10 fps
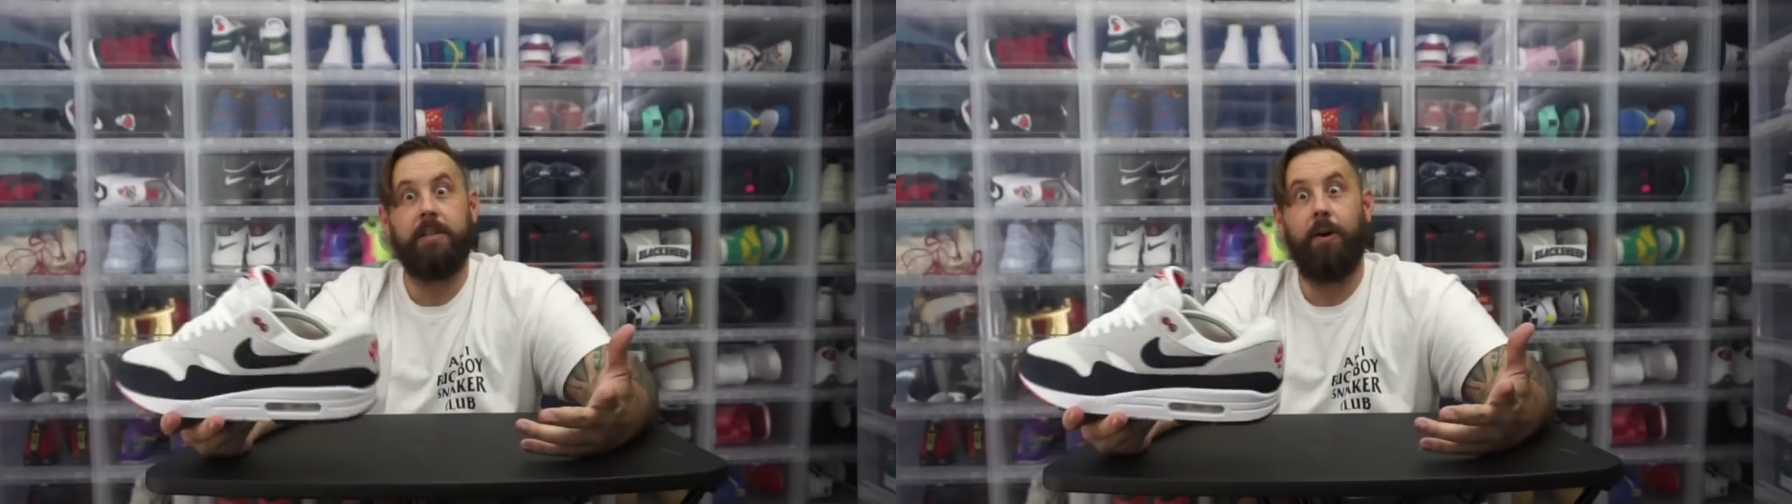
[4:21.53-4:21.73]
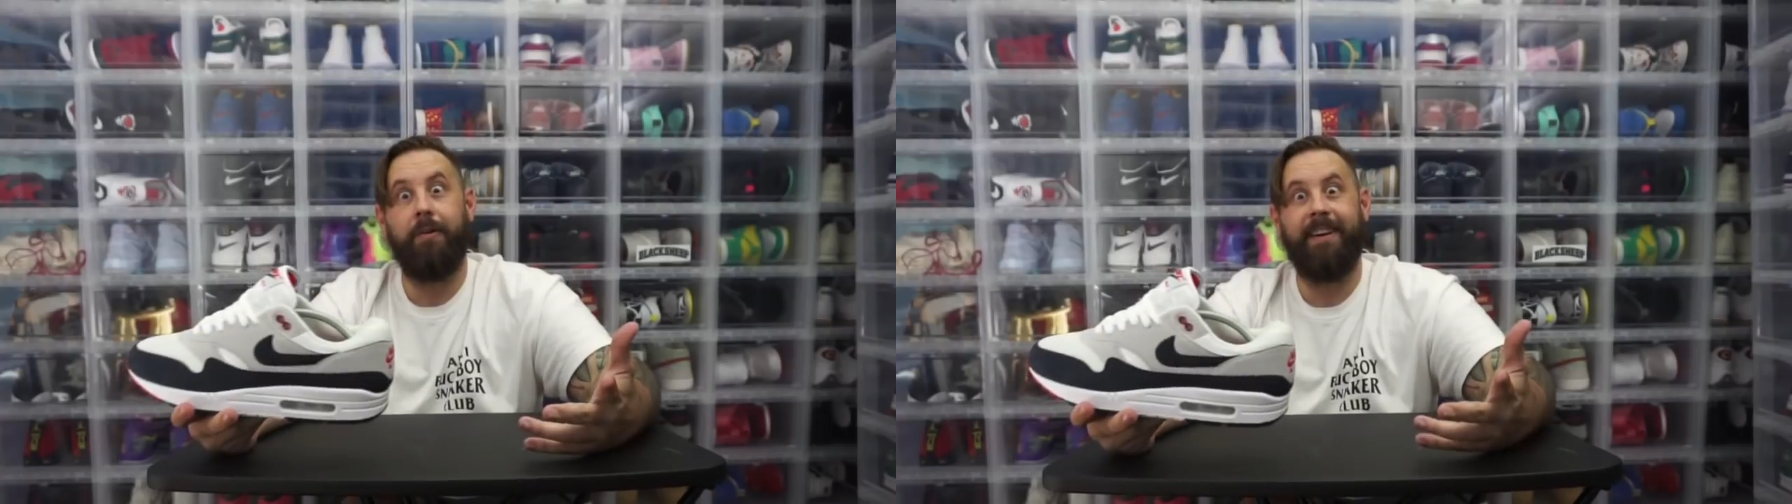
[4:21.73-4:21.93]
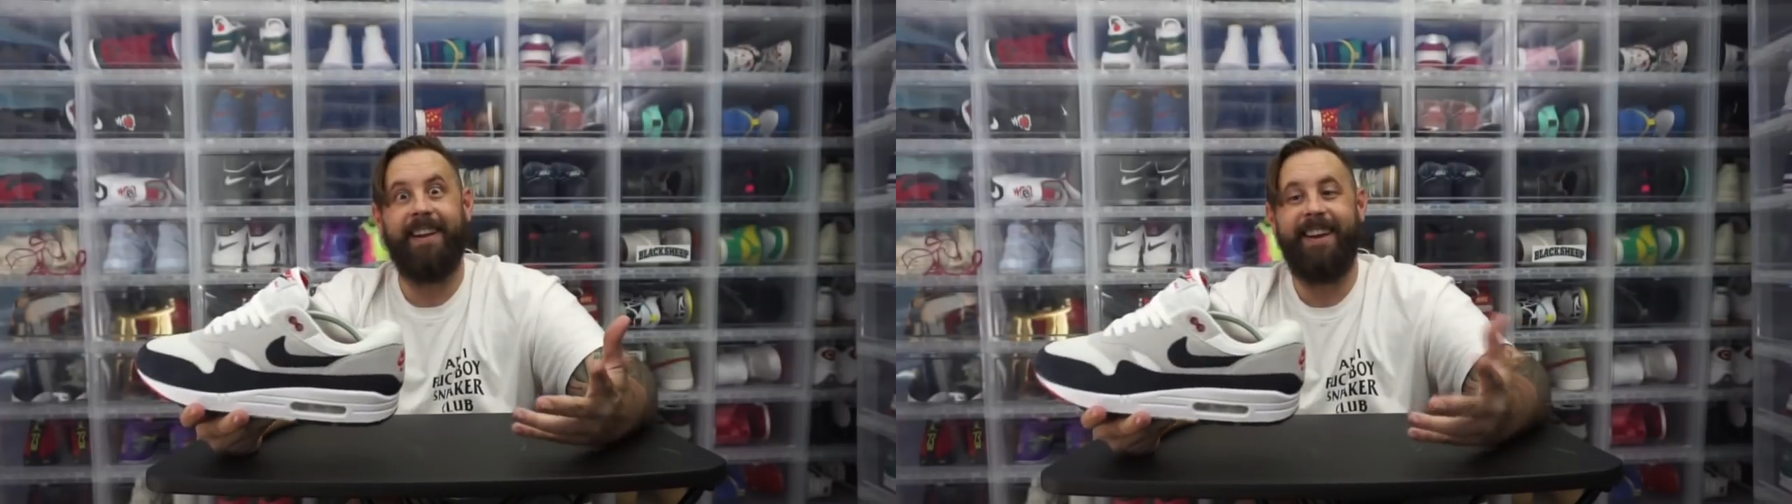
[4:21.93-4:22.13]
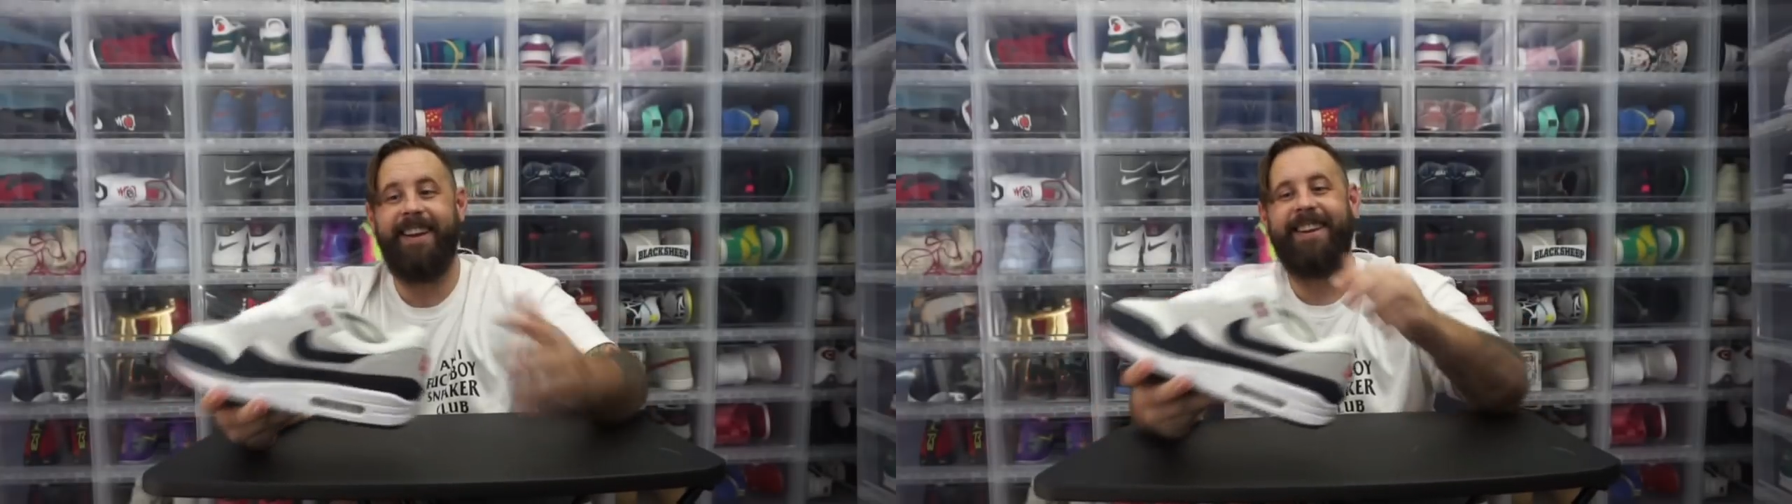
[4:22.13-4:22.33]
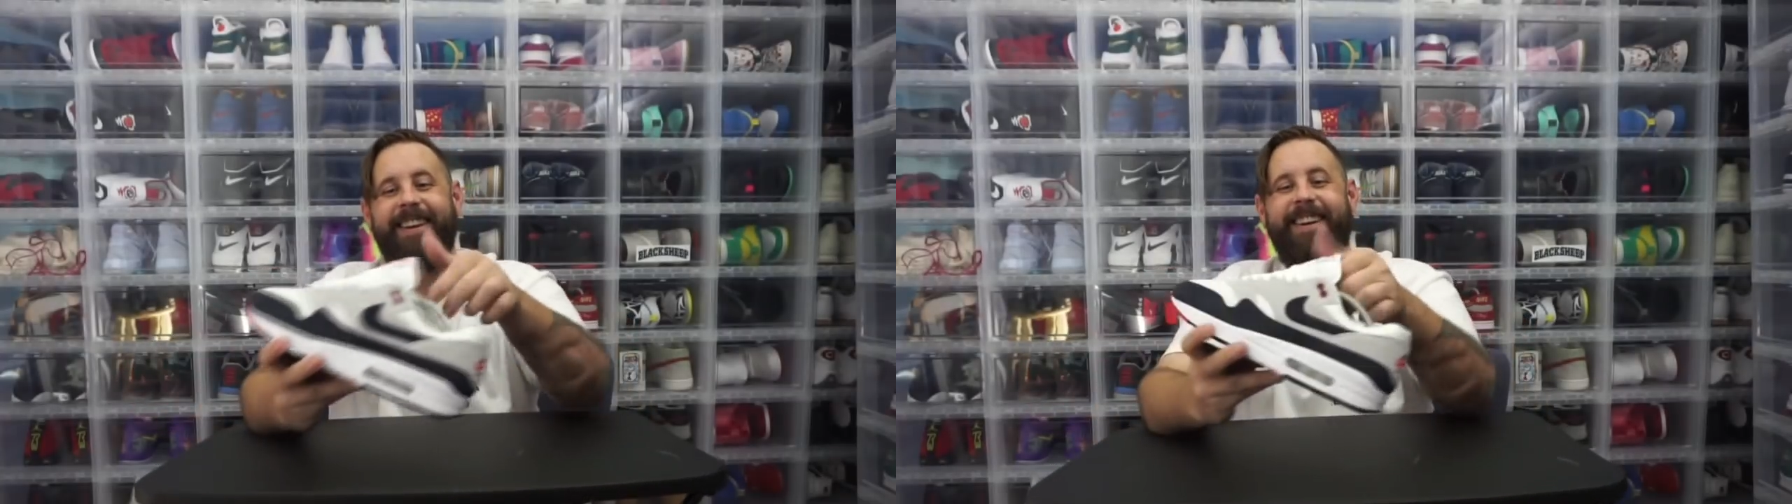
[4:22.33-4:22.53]
so
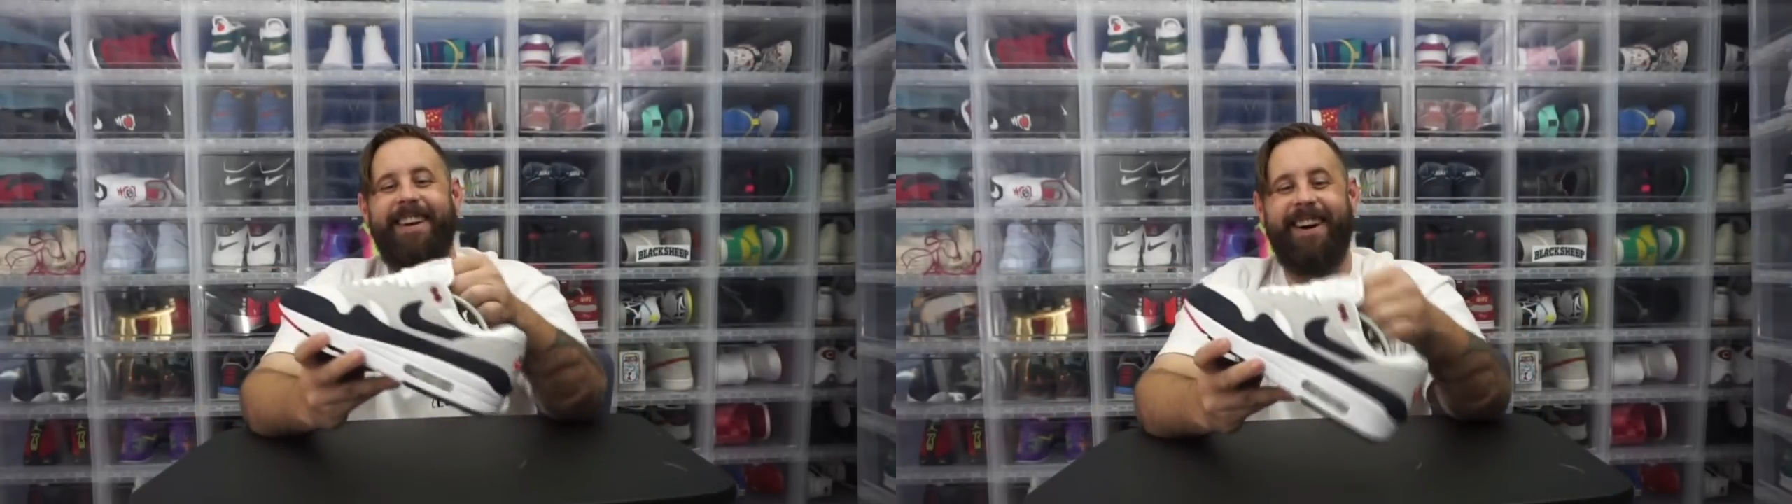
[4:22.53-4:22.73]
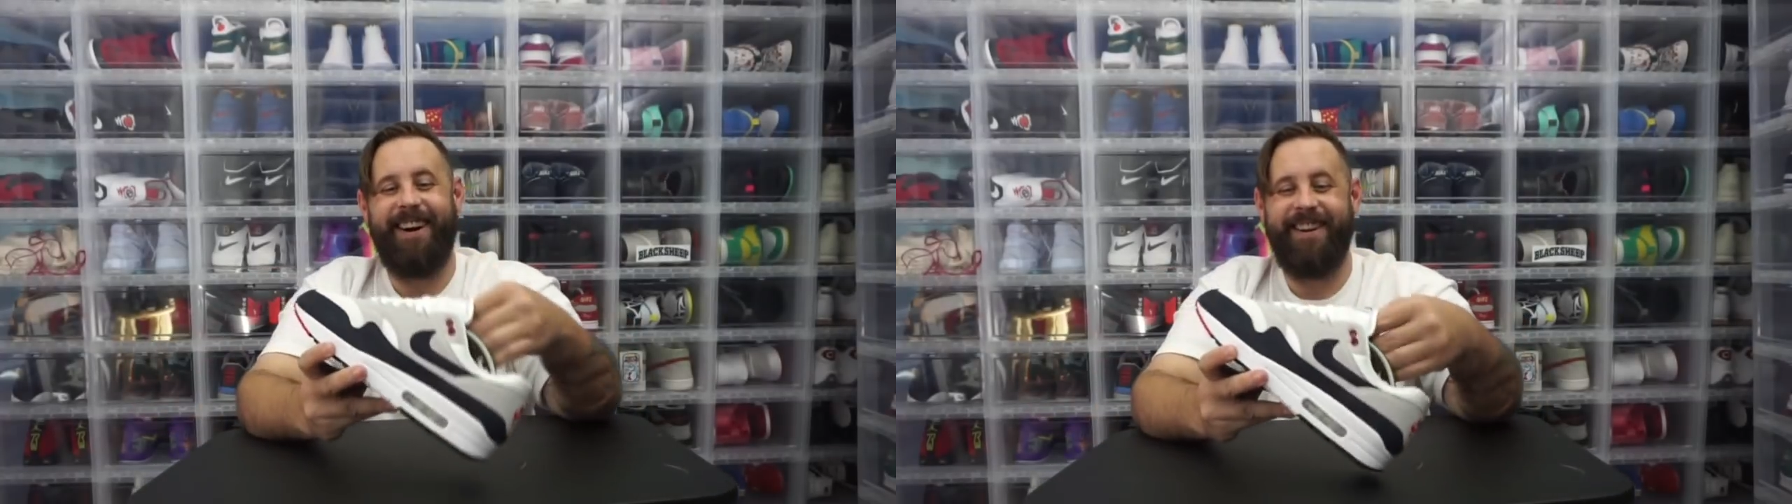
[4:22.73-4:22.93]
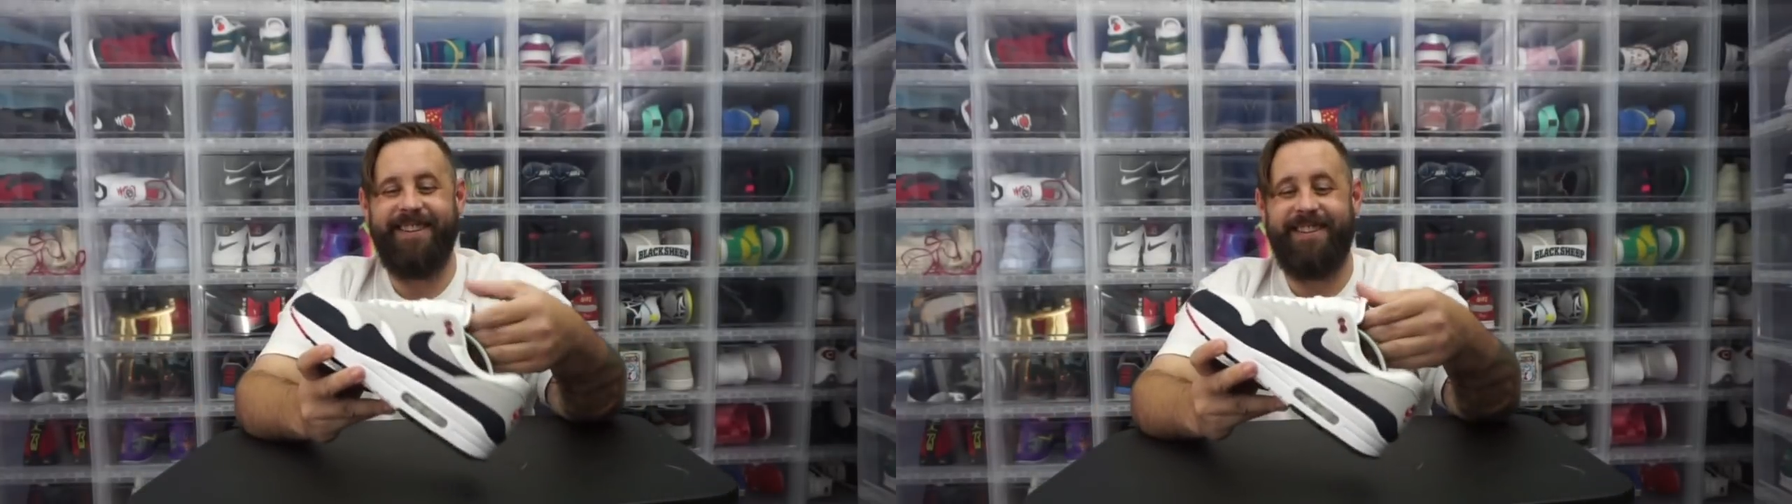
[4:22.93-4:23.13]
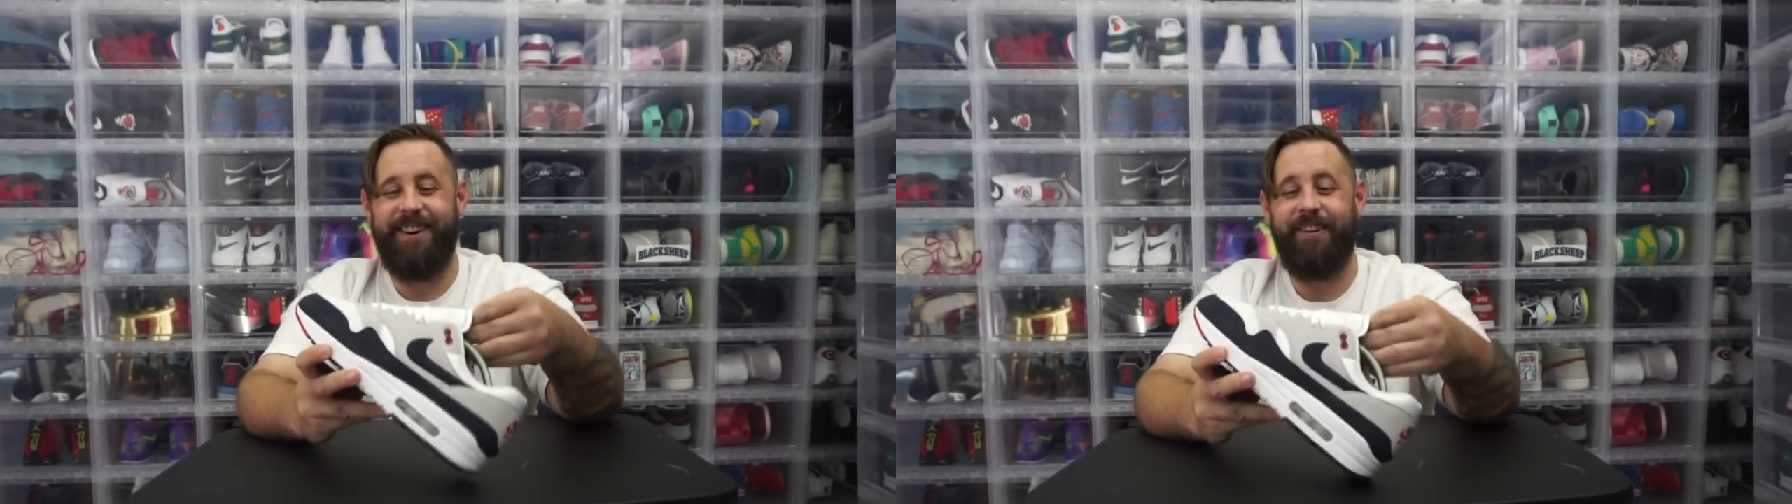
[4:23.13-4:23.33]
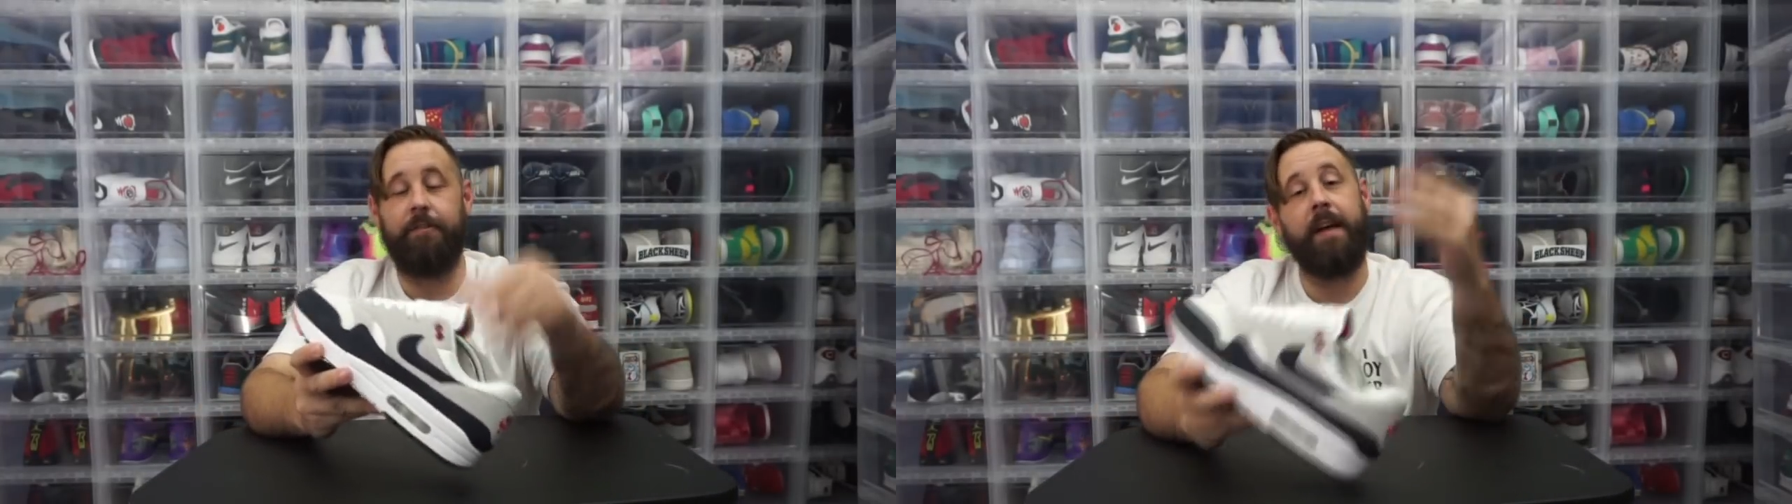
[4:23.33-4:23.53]
clean. So